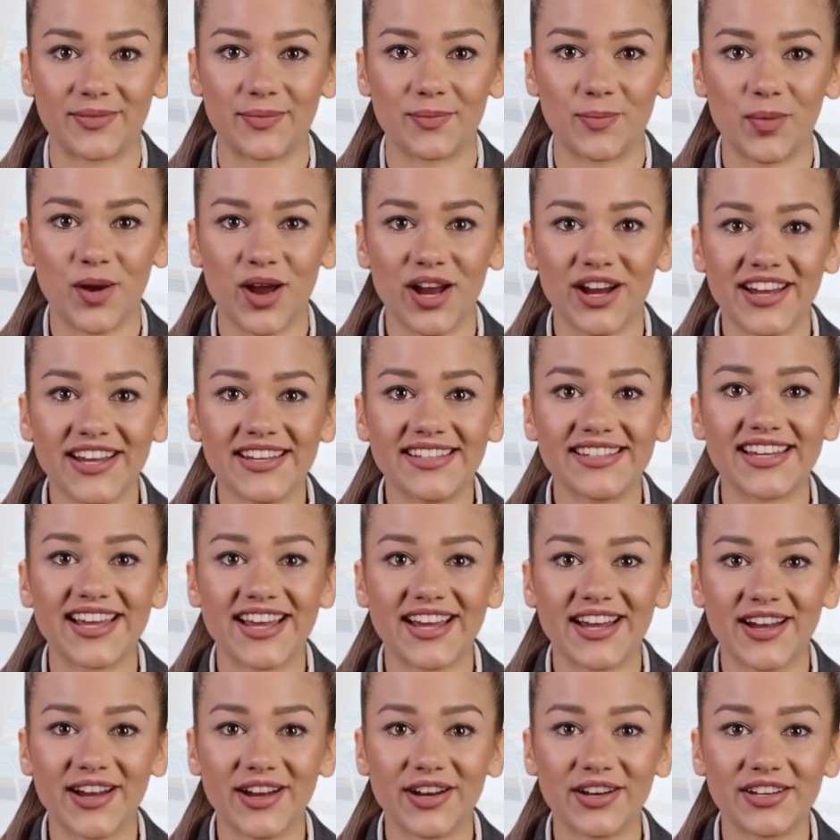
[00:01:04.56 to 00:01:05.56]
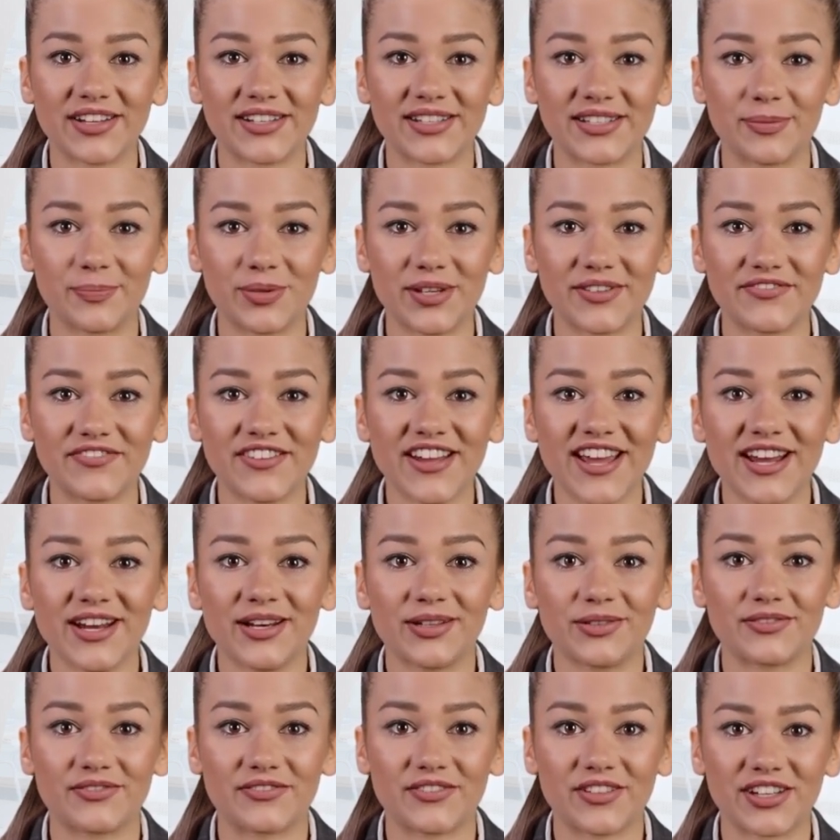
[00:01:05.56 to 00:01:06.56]
while SAR is to be
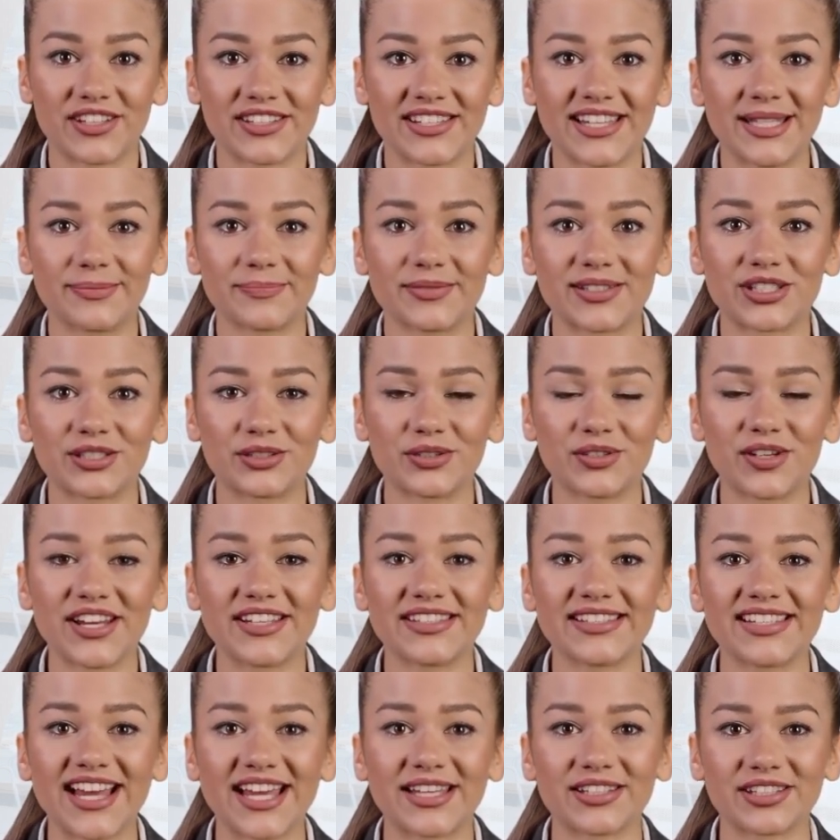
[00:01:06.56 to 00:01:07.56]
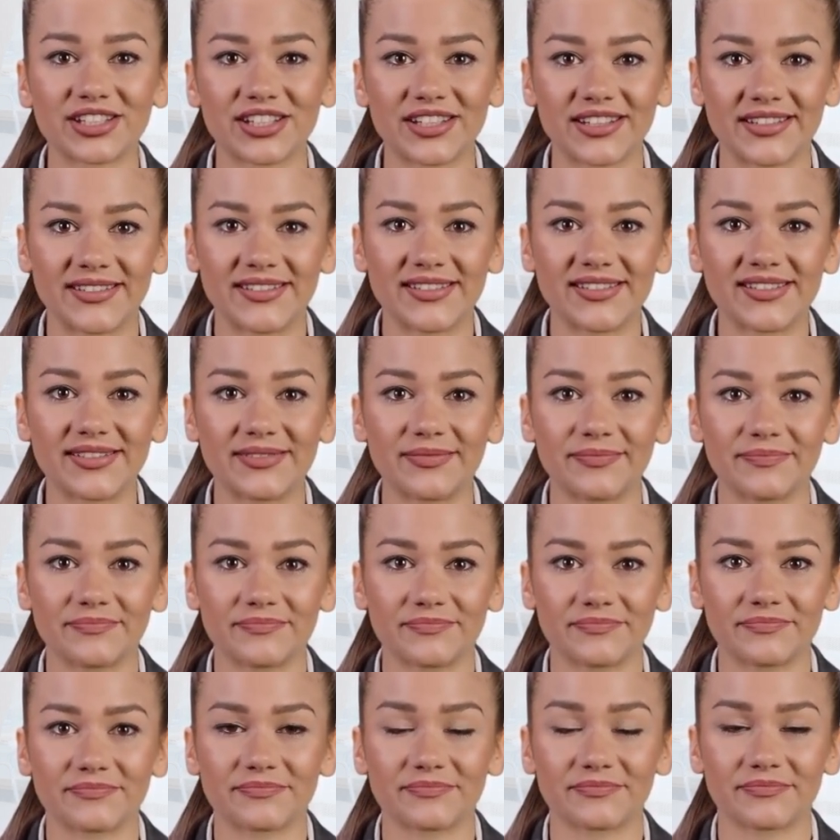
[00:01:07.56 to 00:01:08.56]
filed for attempted transactions.
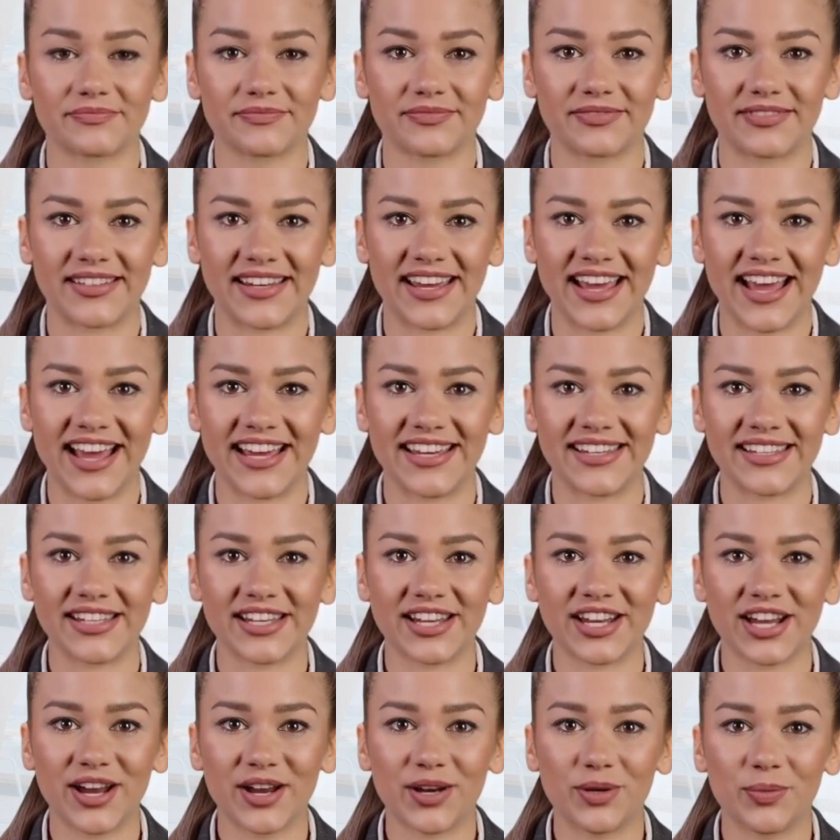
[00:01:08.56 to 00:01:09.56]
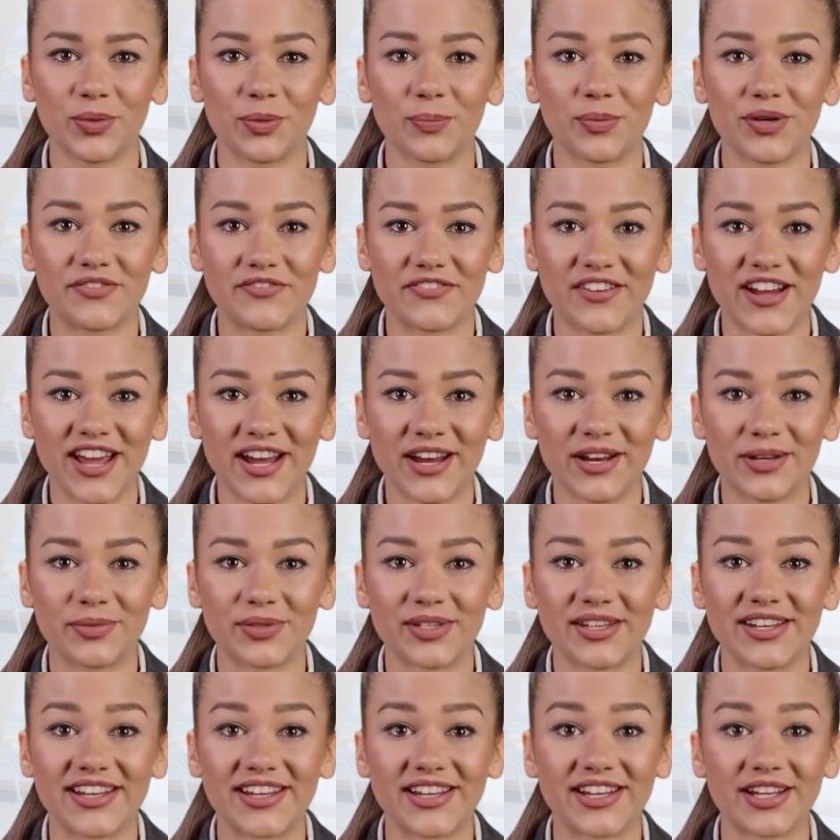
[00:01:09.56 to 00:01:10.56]
STR will be filed
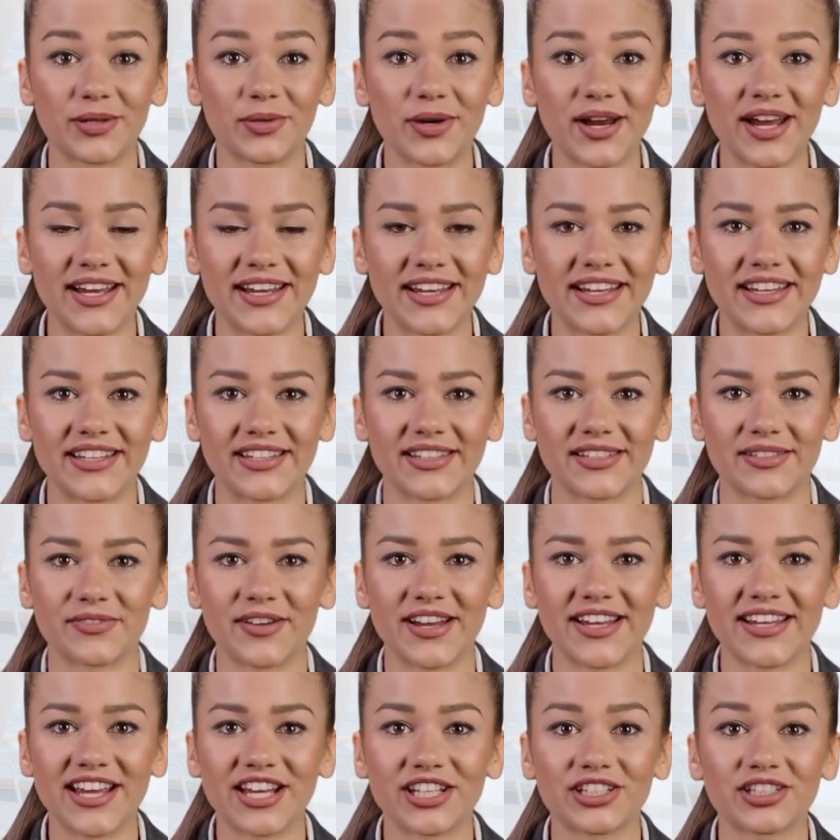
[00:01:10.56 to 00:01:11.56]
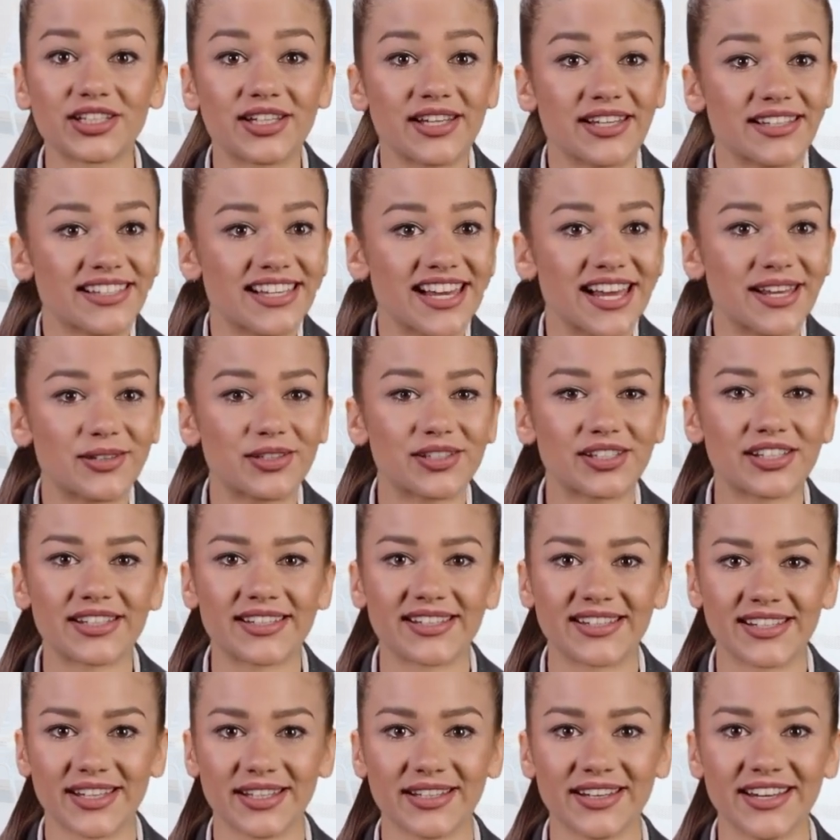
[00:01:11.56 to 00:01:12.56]
to the UAE's Financial
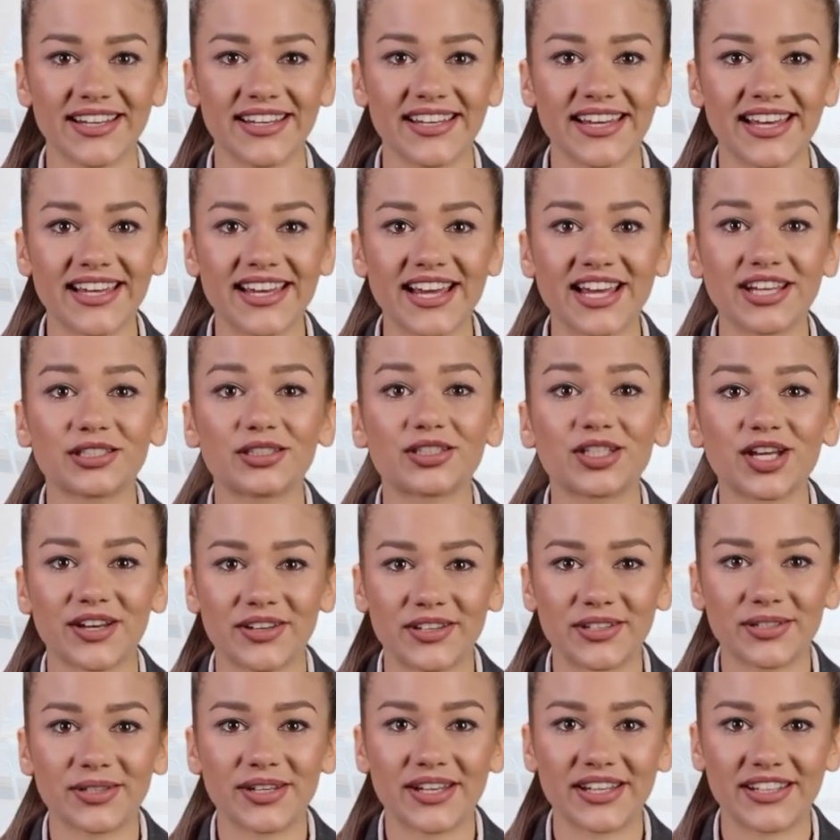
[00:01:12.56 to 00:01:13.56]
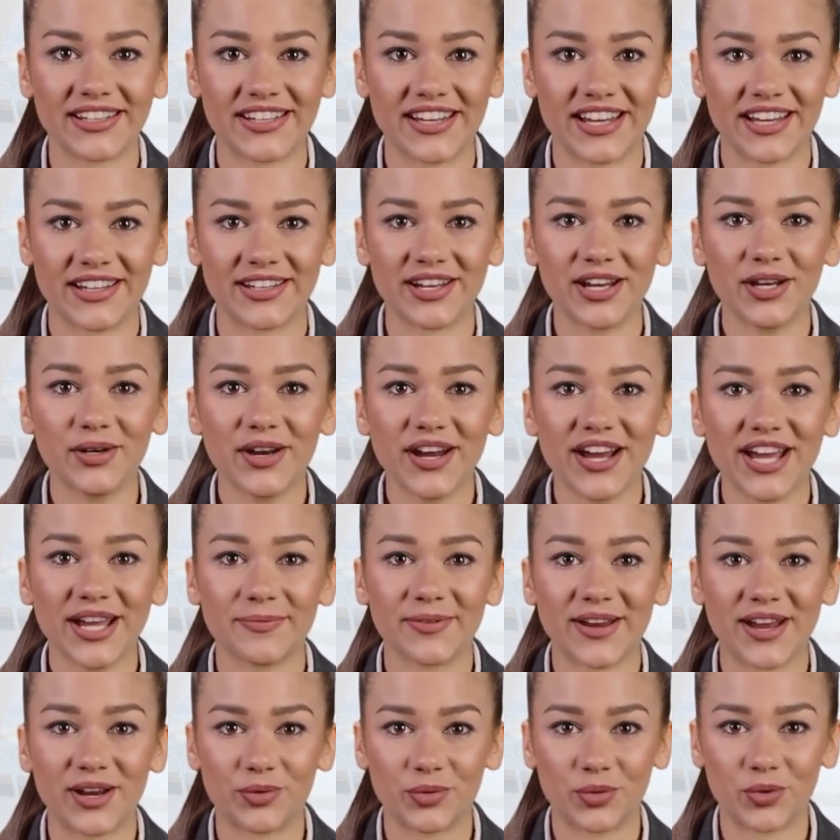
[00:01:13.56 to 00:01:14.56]
Intelligence Unit electronically via
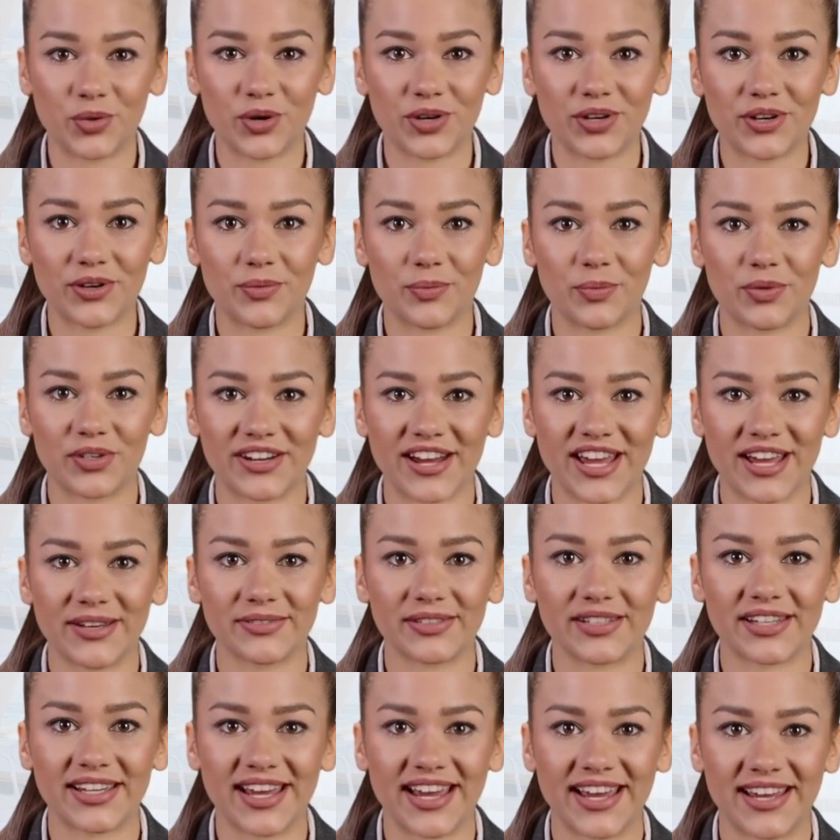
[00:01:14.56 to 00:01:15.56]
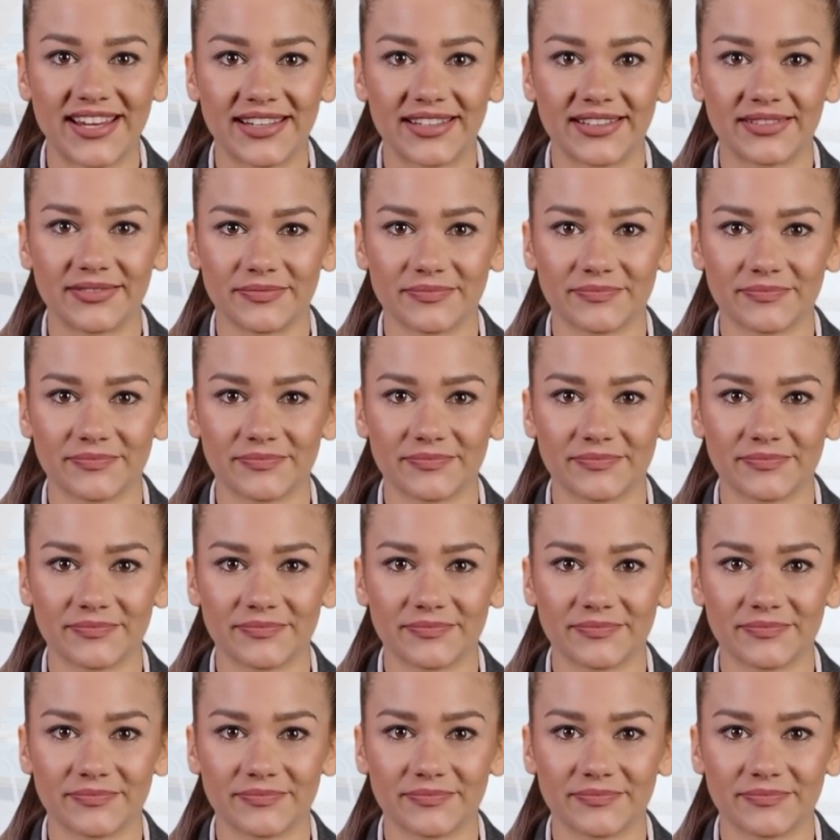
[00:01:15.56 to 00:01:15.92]
GoAML portal without delay.